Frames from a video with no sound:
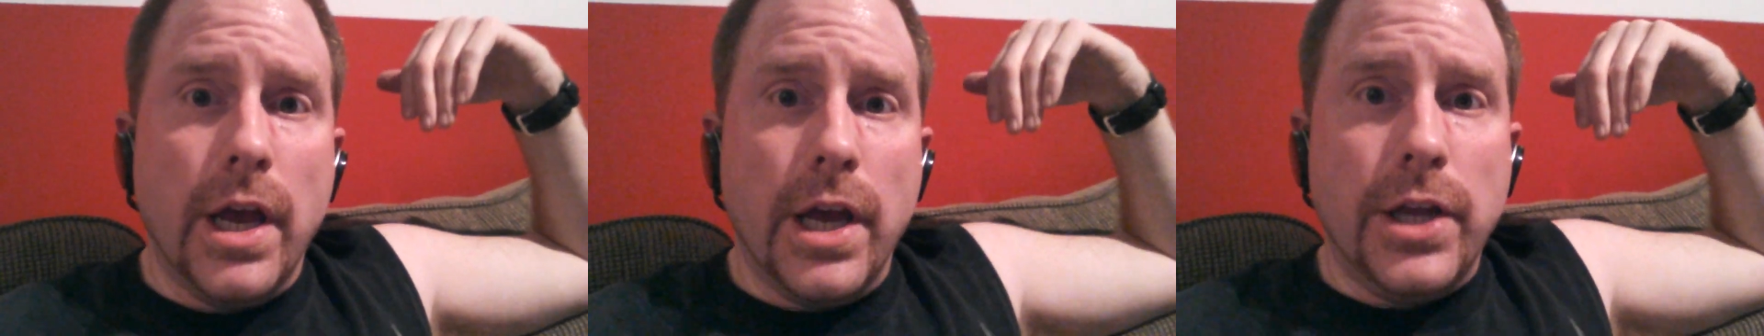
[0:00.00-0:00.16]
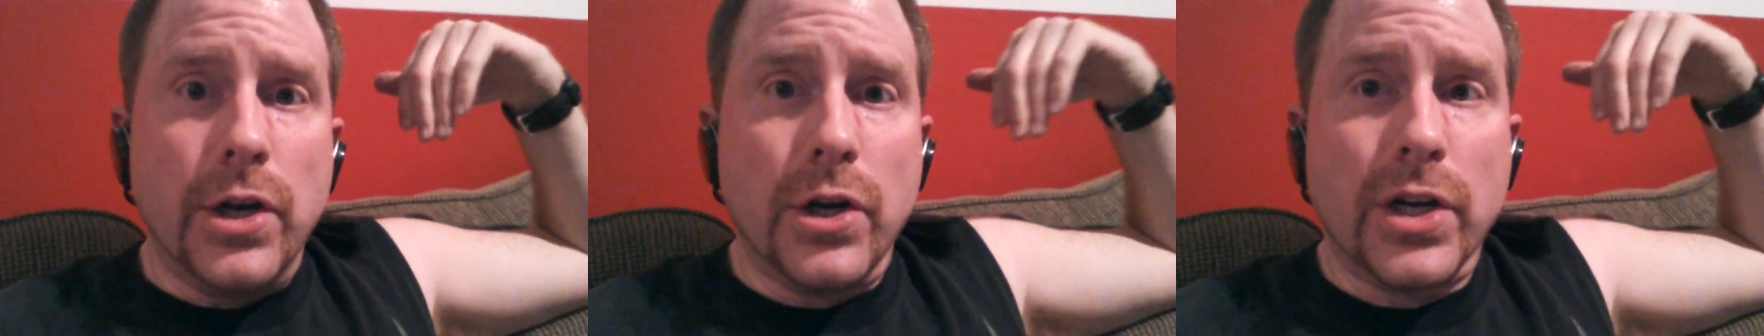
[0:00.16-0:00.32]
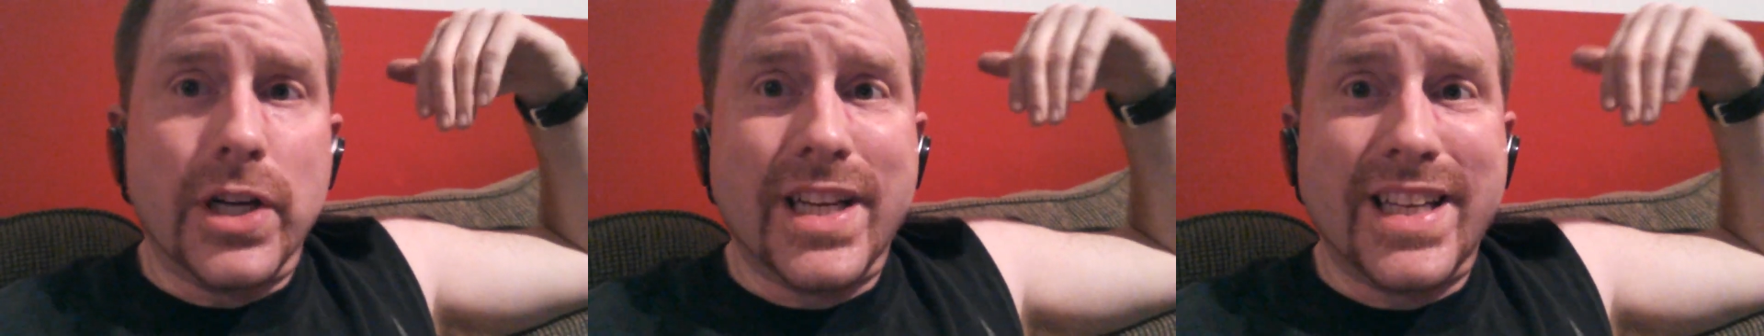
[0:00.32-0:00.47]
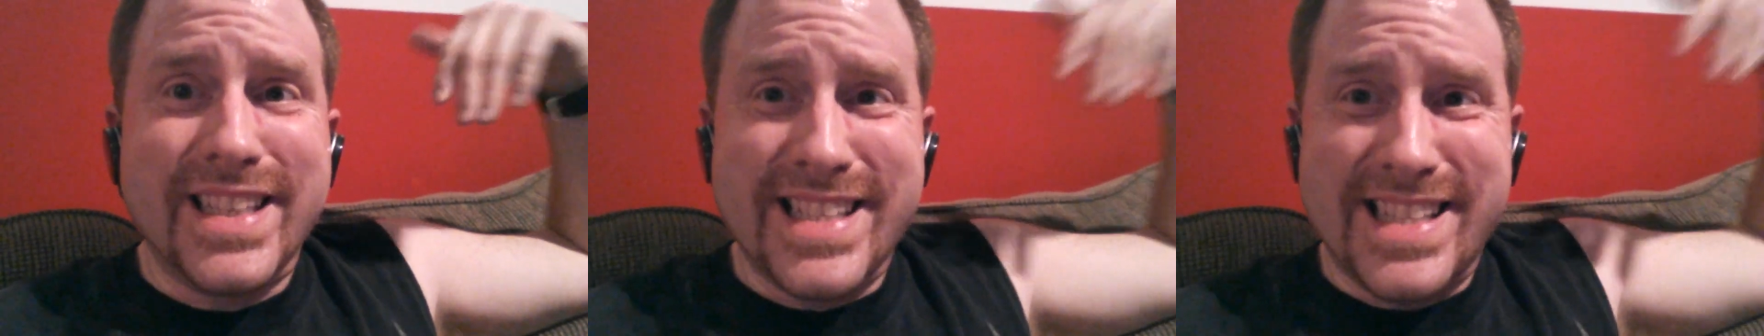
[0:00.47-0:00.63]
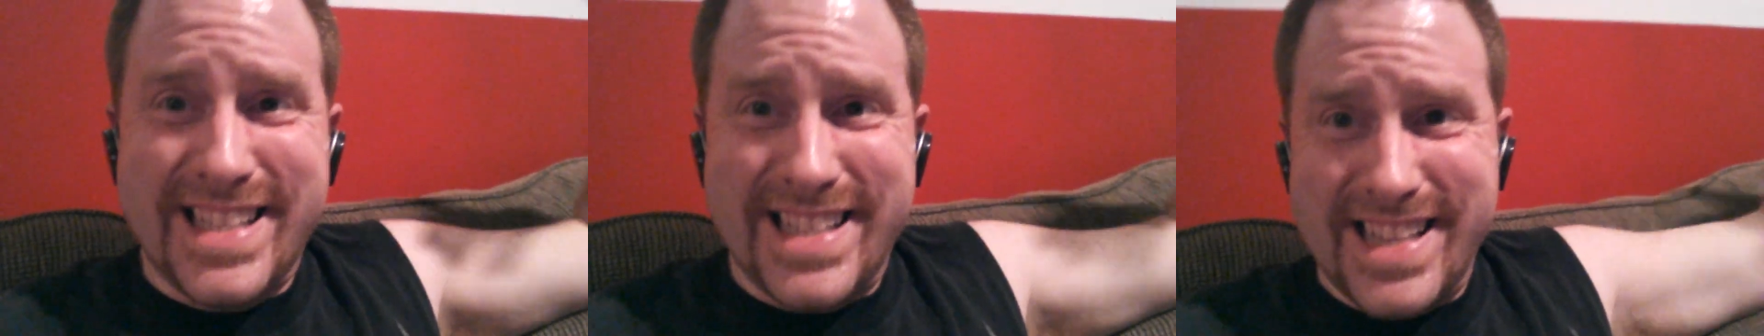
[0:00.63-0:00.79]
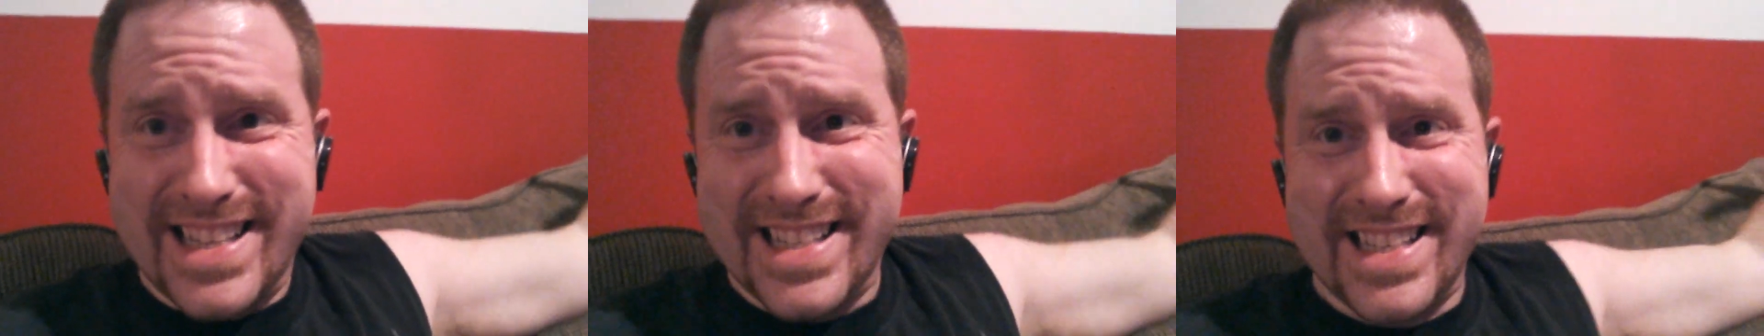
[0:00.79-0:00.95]
your
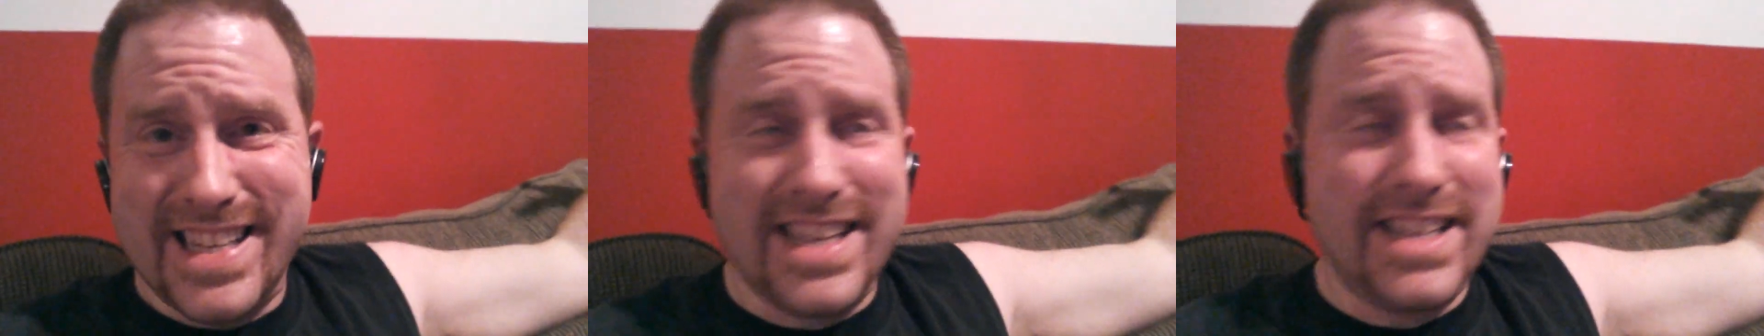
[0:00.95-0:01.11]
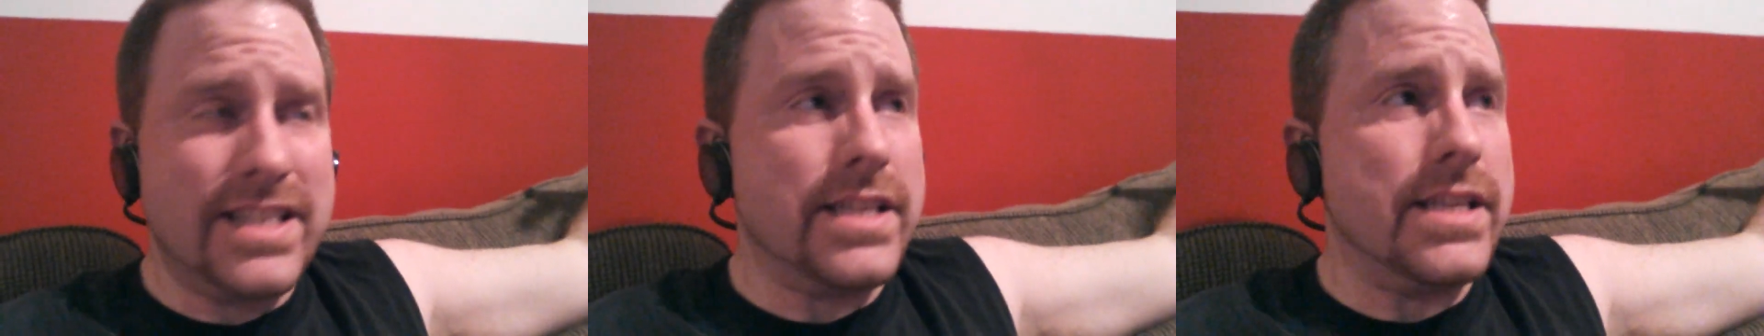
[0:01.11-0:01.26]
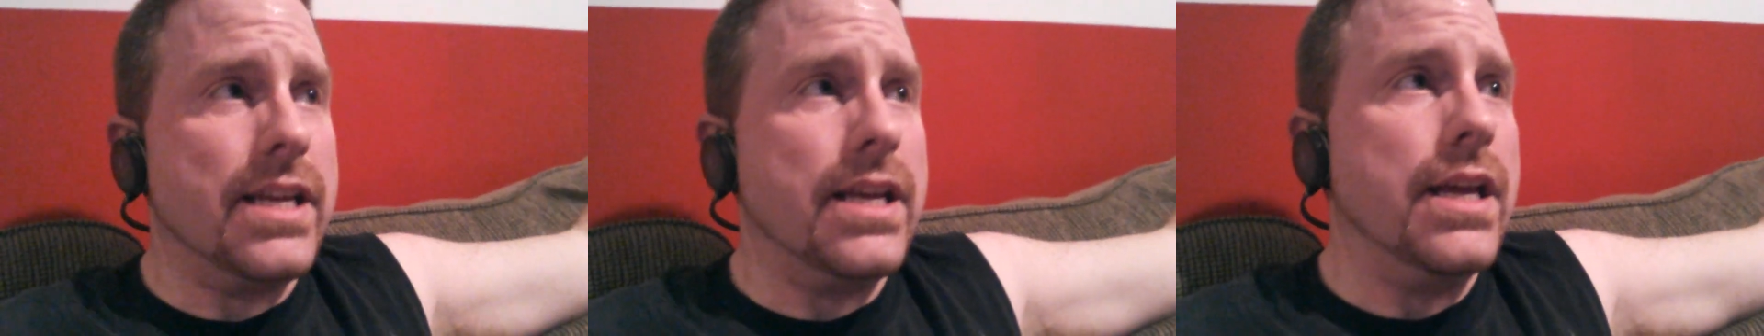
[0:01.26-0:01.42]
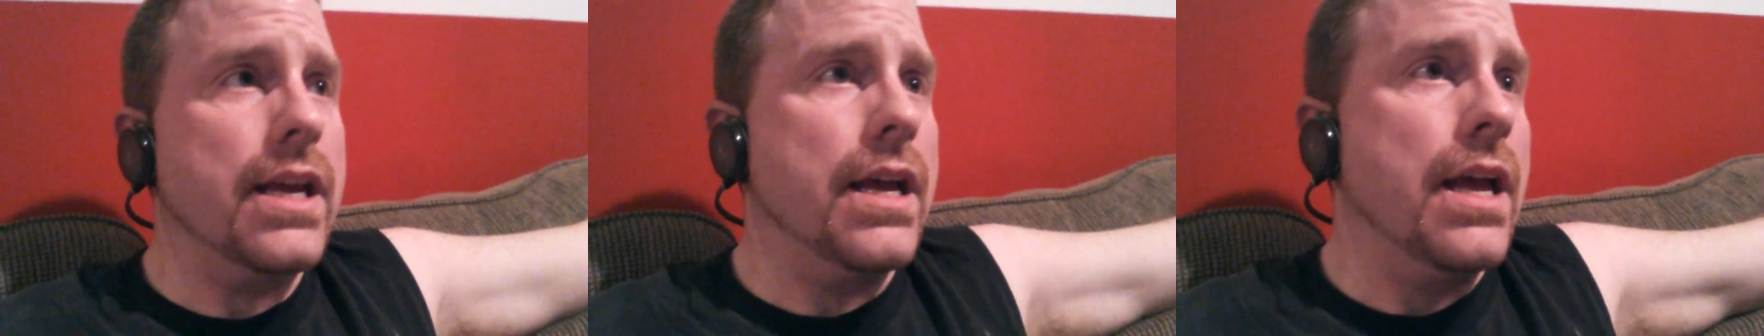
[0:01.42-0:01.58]
consistent